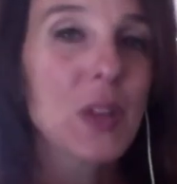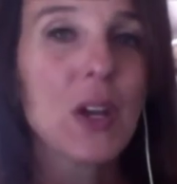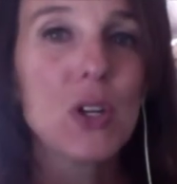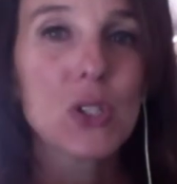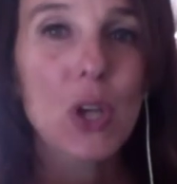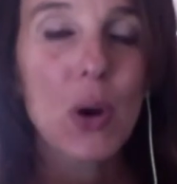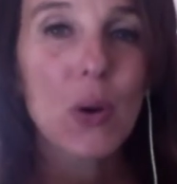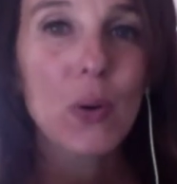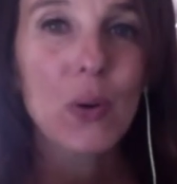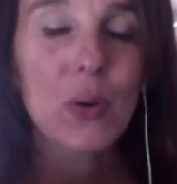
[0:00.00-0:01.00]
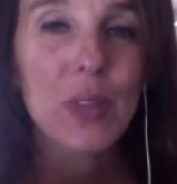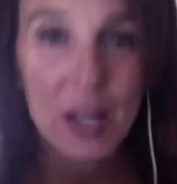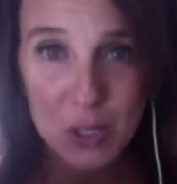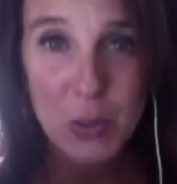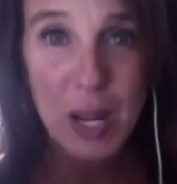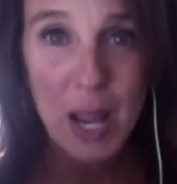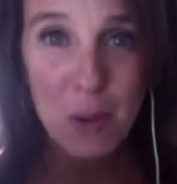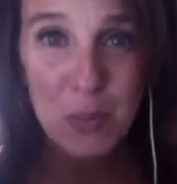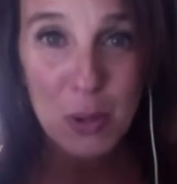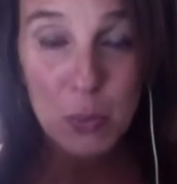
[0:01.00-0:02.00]
So that is what I
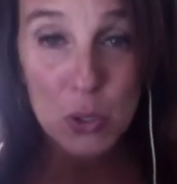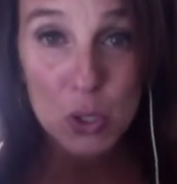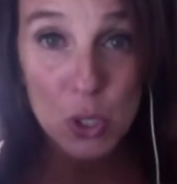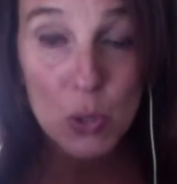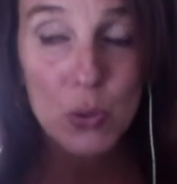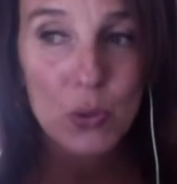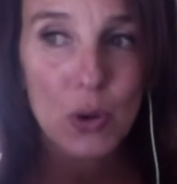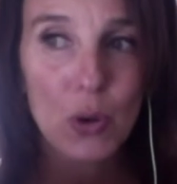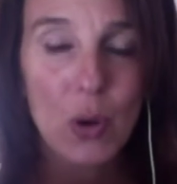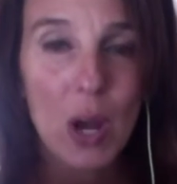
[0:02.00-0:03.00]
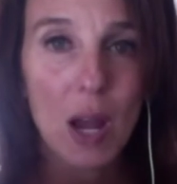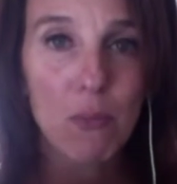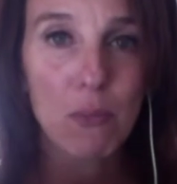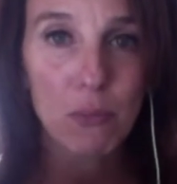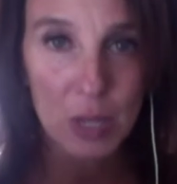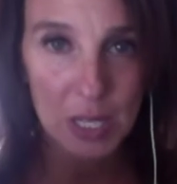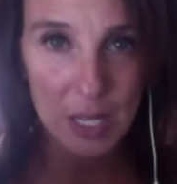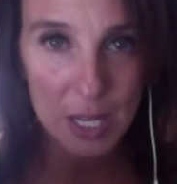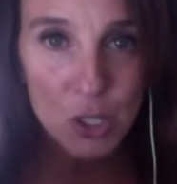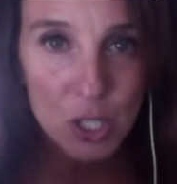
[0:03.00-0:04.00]
help people do through
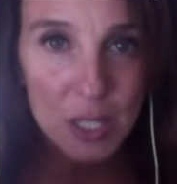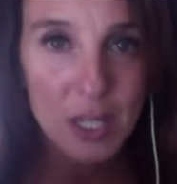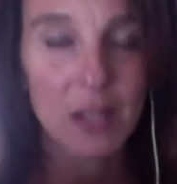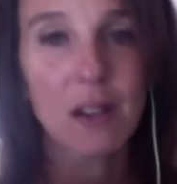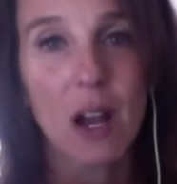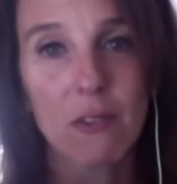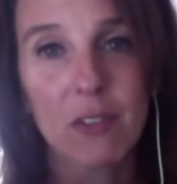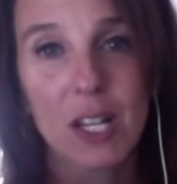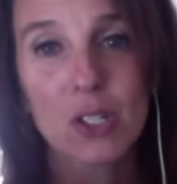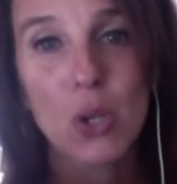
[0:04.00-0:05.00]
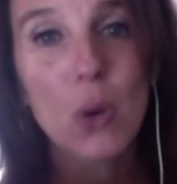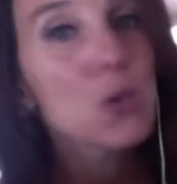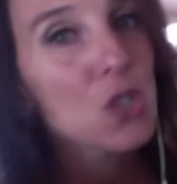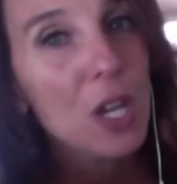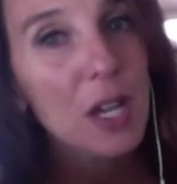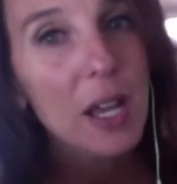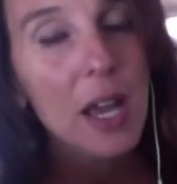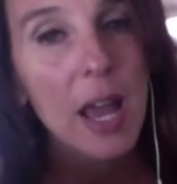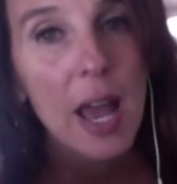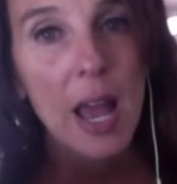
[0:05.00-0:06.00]
mediation and conflict coaching
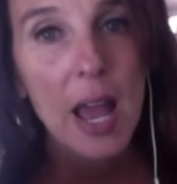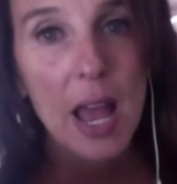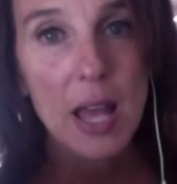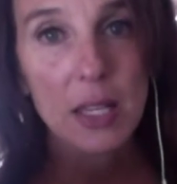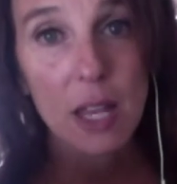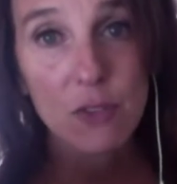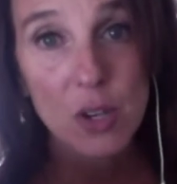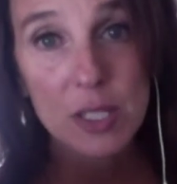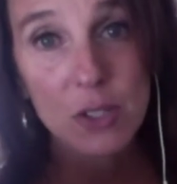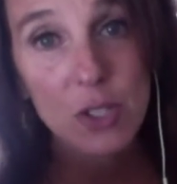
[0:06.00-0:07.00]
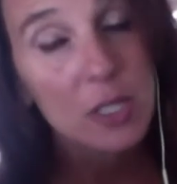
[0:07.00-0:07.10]
and life transitions